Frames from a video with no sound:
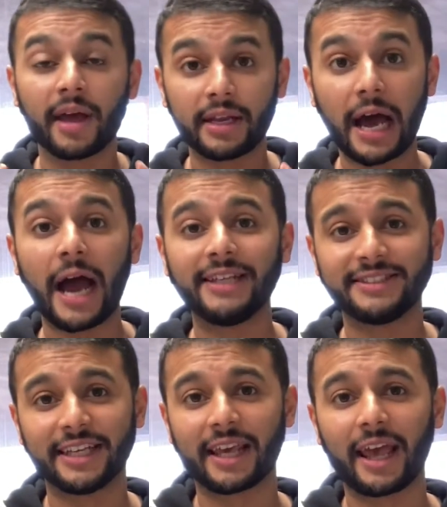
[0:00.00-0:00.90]
and
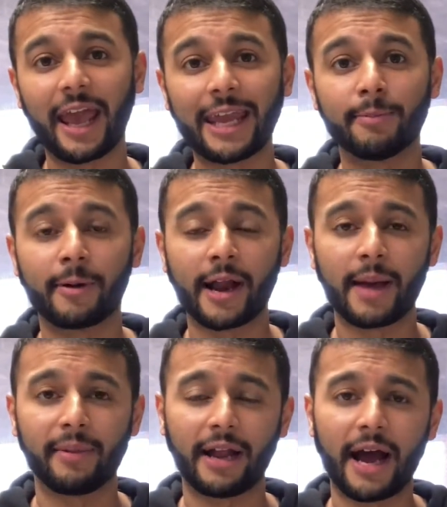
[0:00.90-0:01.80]
Isaac.
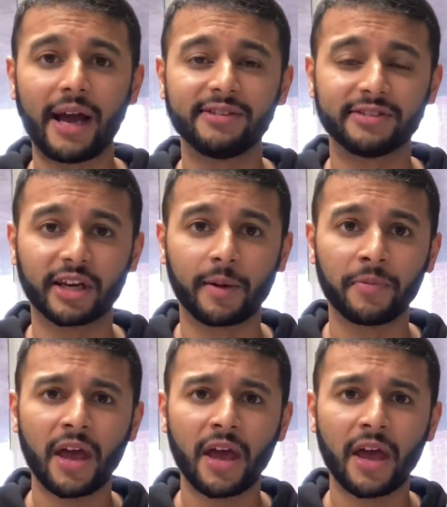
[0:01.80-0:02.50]
Abraham and Isaac.